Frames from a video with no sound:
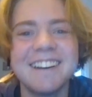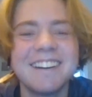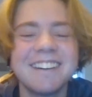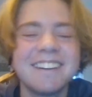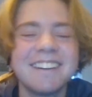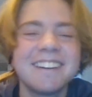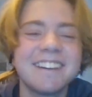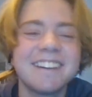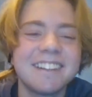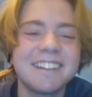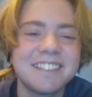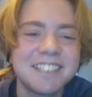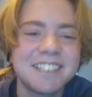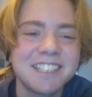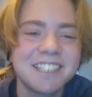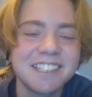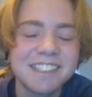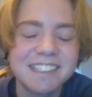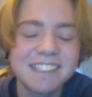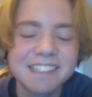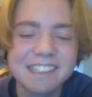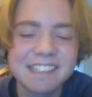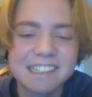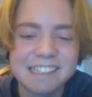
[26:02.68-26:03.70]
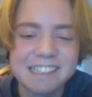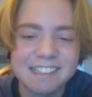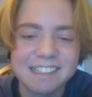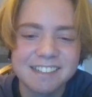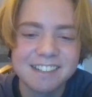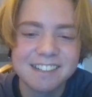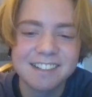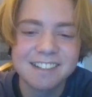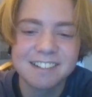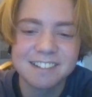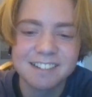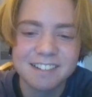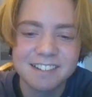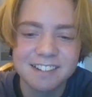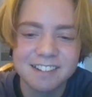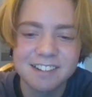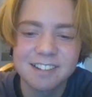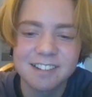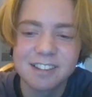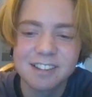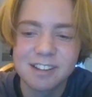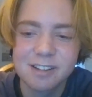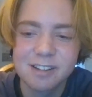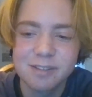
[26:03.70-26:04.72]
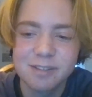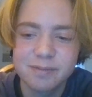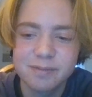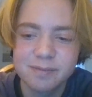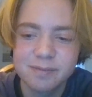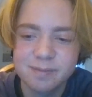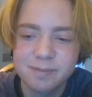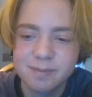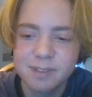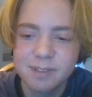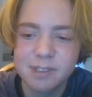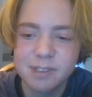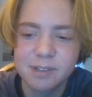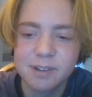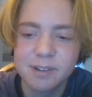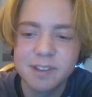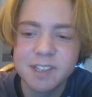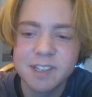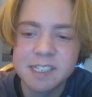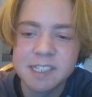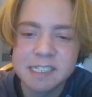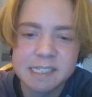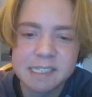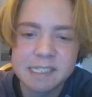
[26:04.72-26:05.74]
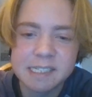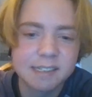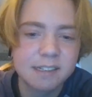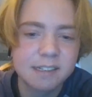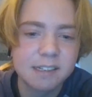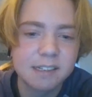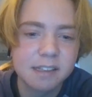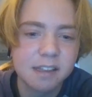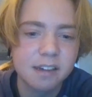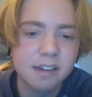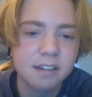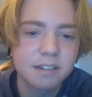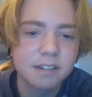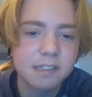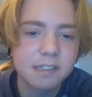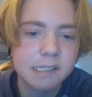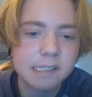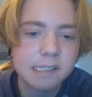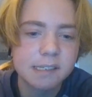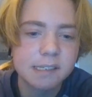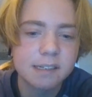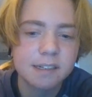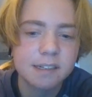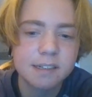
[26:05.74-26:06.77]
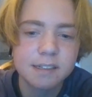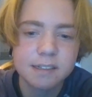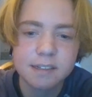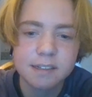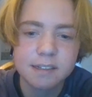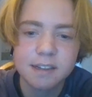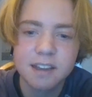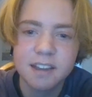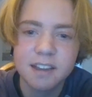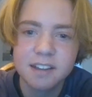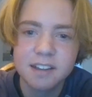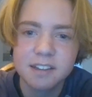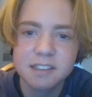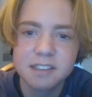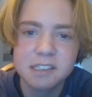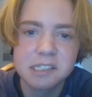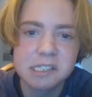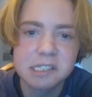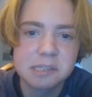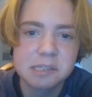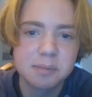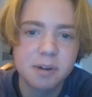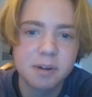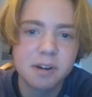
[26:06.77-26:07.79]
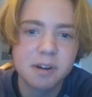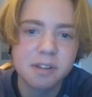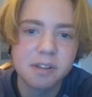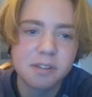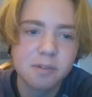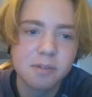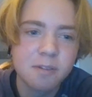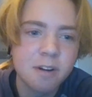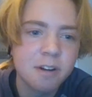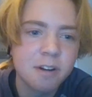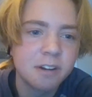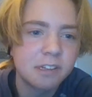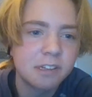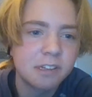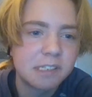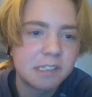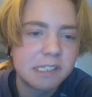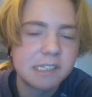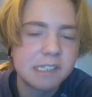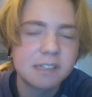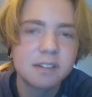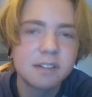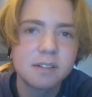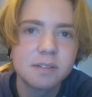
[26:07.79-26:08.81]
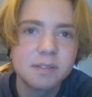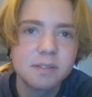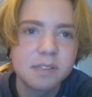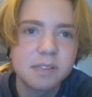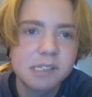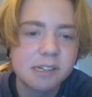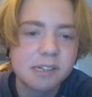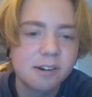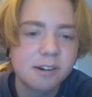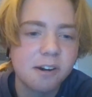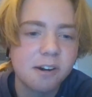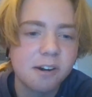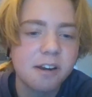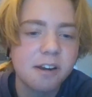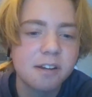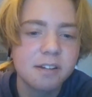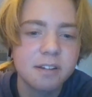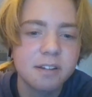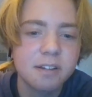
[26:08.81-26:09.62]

Yeah, cheers. No, I love doing these kind of things, like just spreading the word and stuff. It's great.